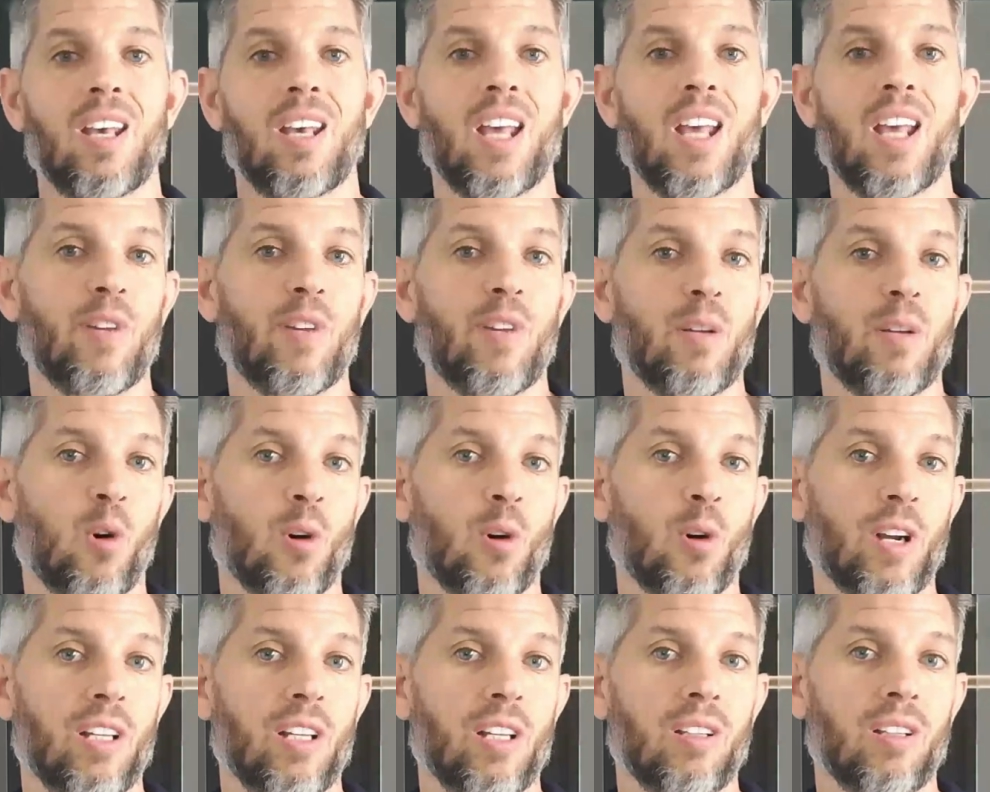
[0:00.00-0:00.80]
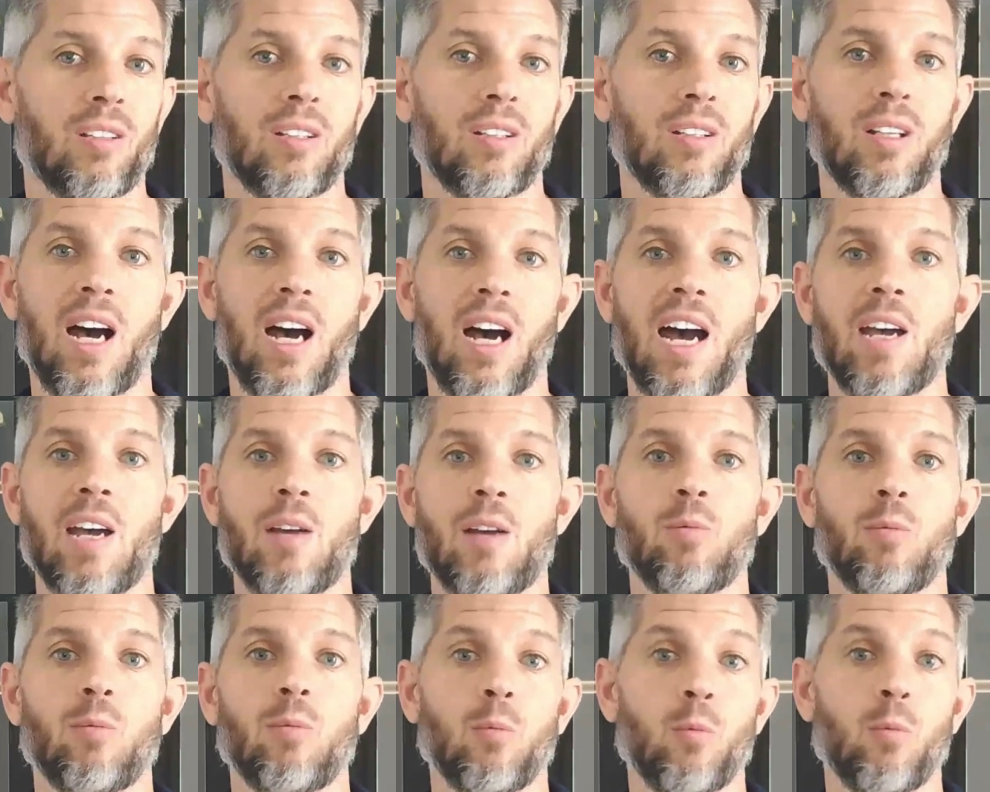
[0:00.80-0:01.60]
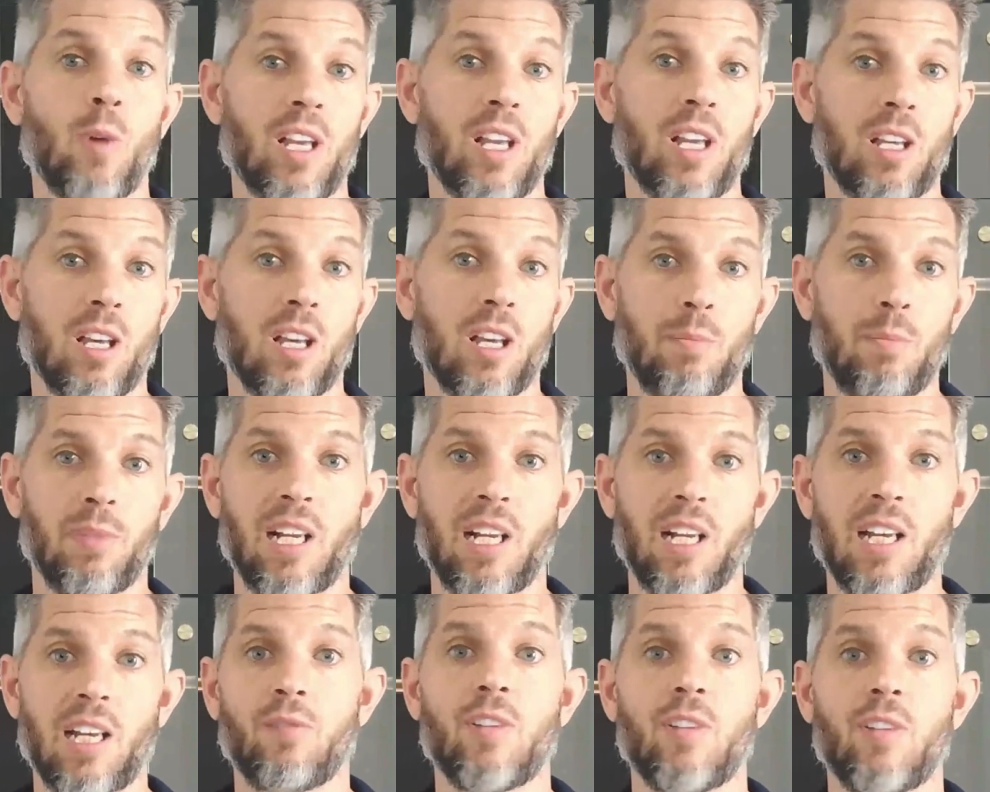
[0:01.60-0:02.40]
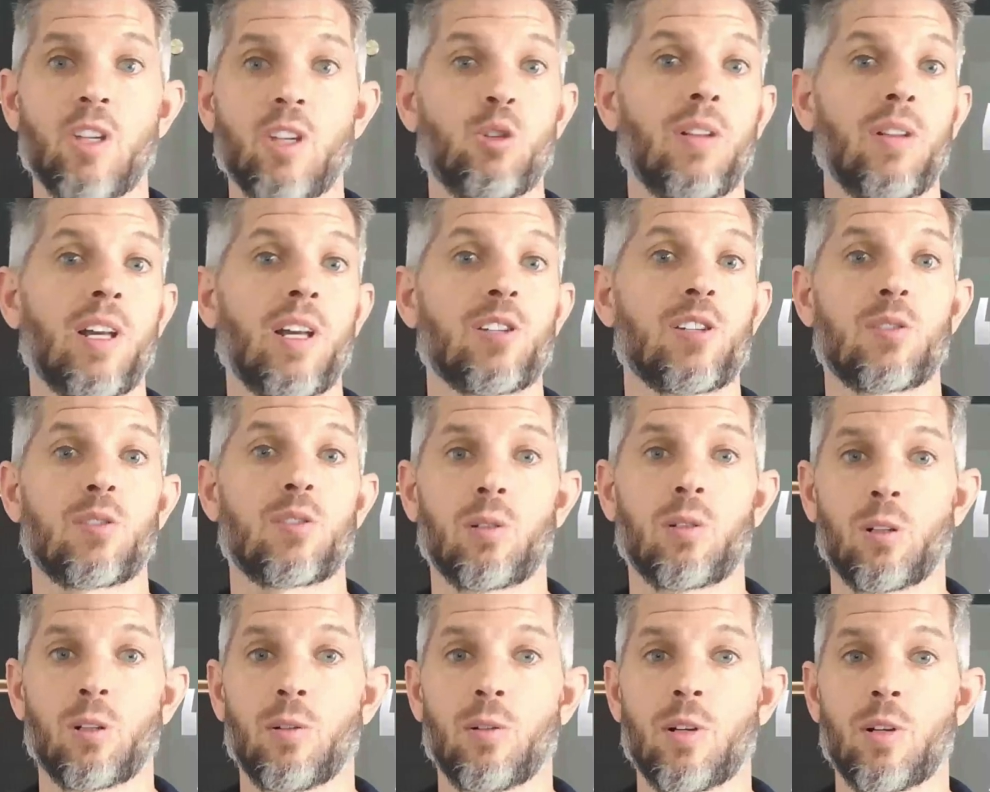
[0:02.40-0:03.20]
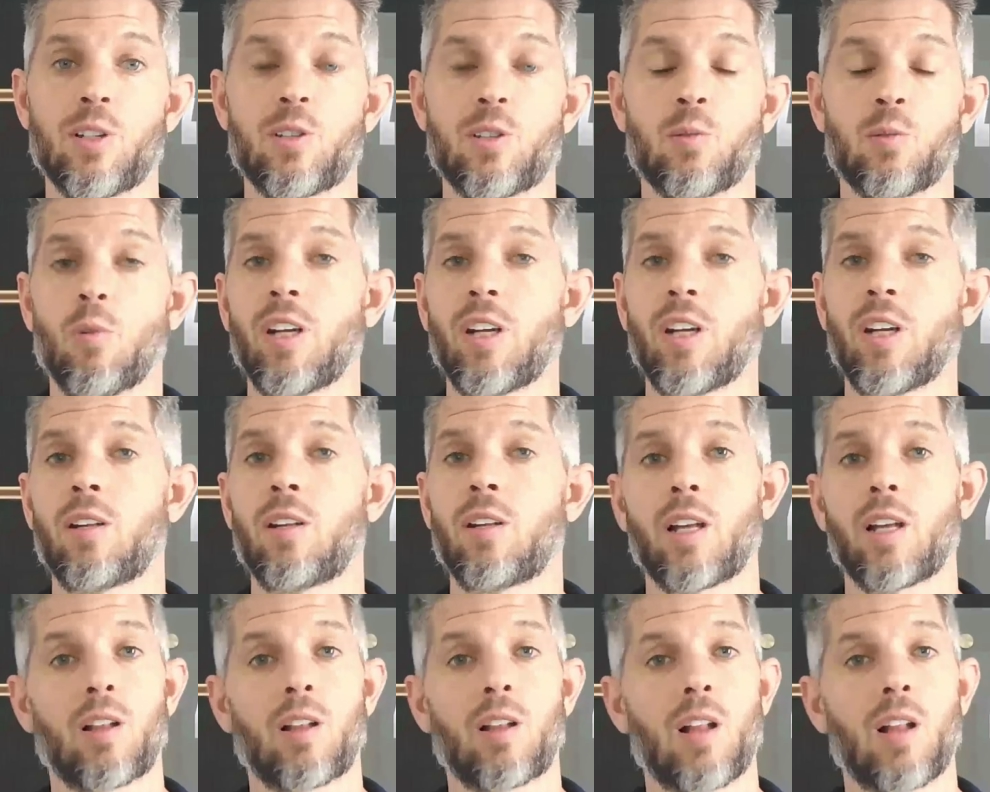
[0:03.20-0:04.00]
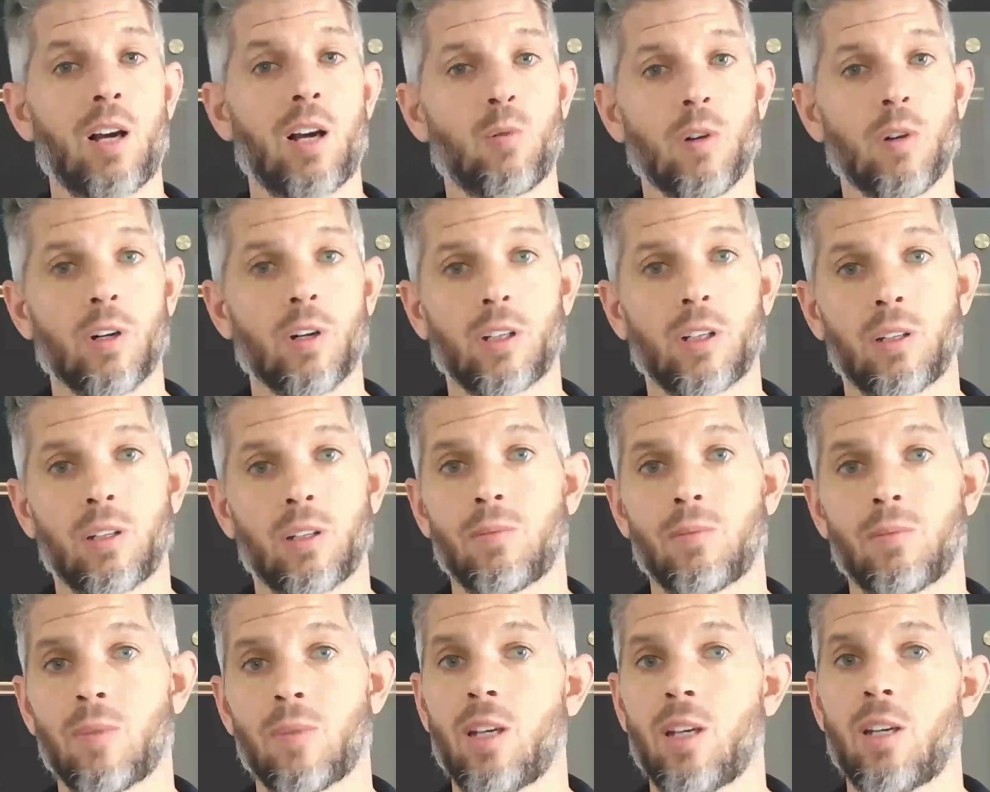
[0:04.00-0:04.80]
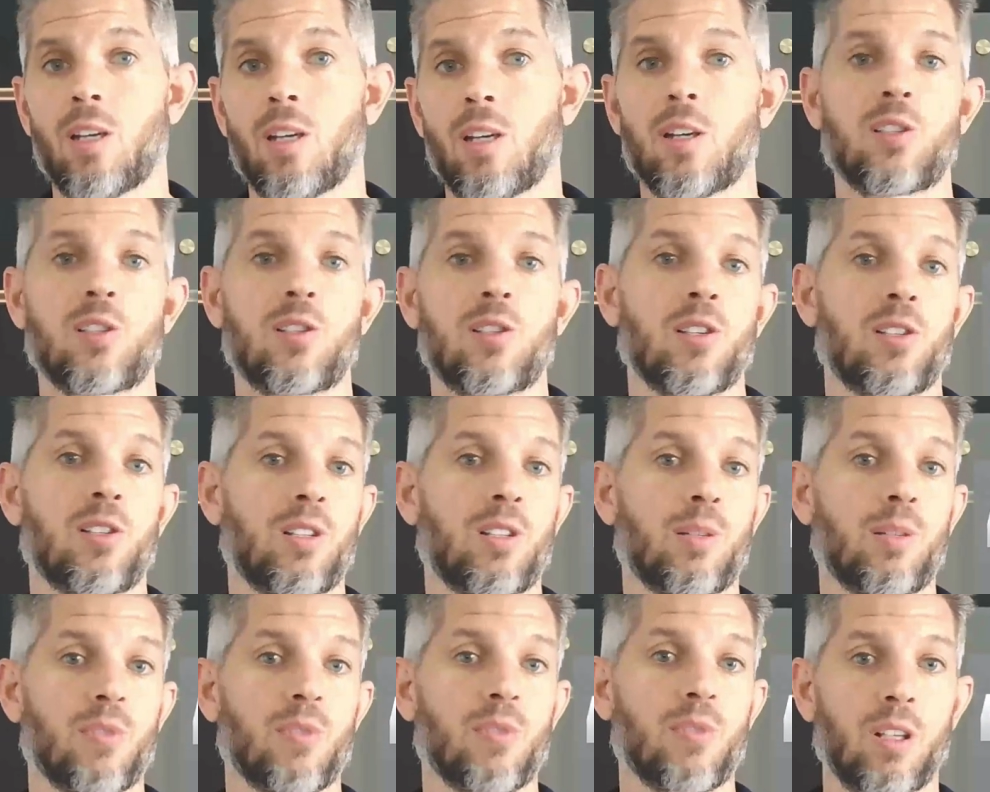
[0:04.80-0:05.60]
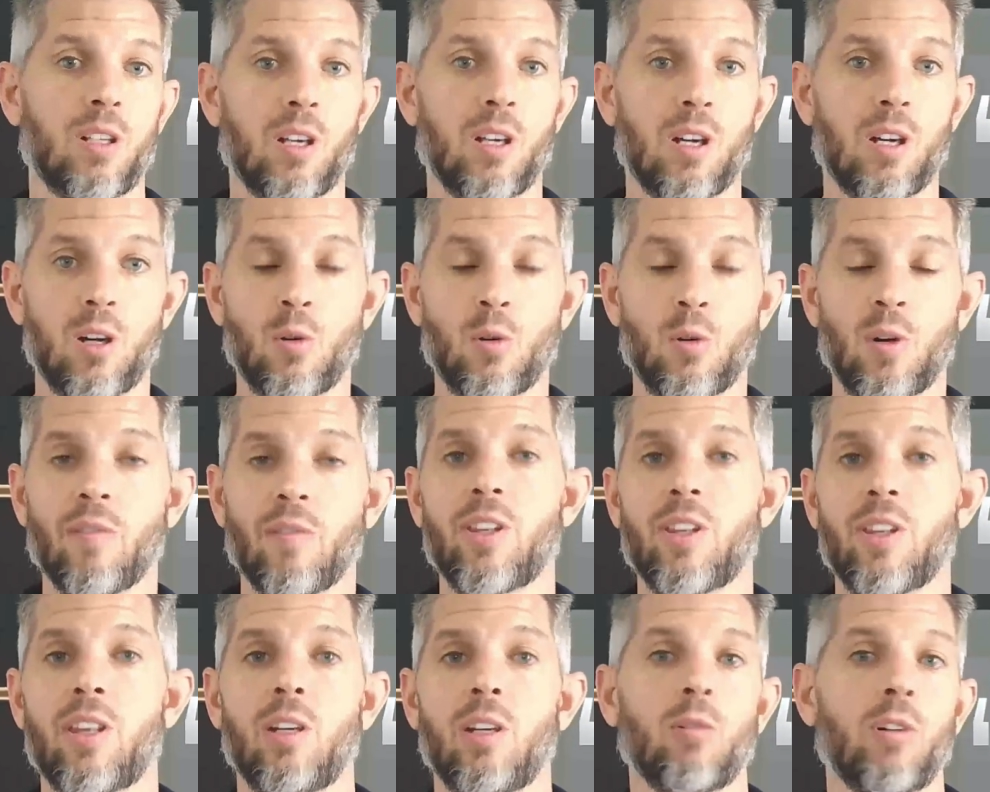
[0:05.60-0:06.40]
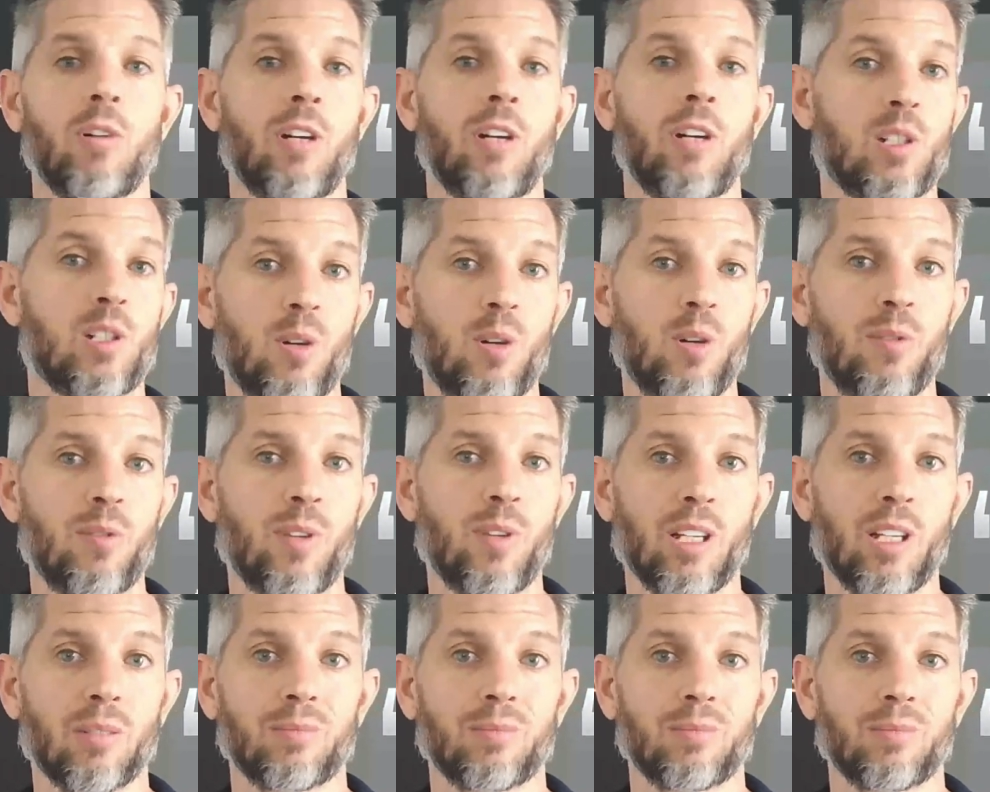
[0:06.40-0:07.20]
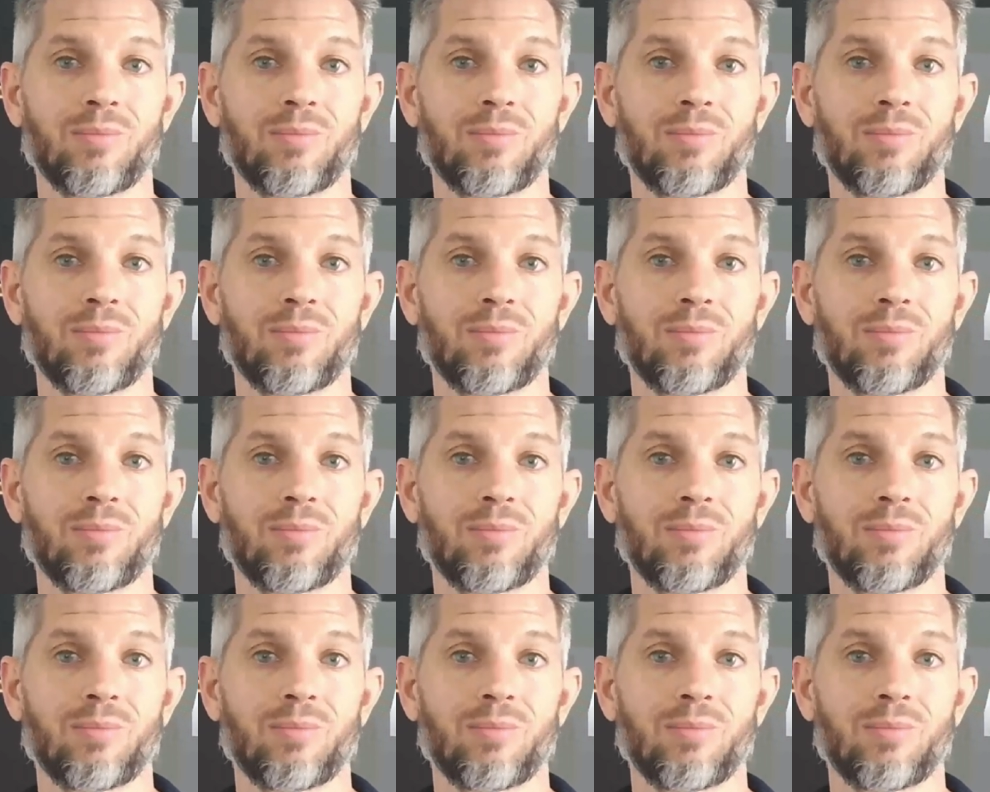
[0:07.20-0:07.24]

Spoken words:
every morning I wake up and I visualize Solar Grids running like clockwork. Systems a go, everything running smoothly.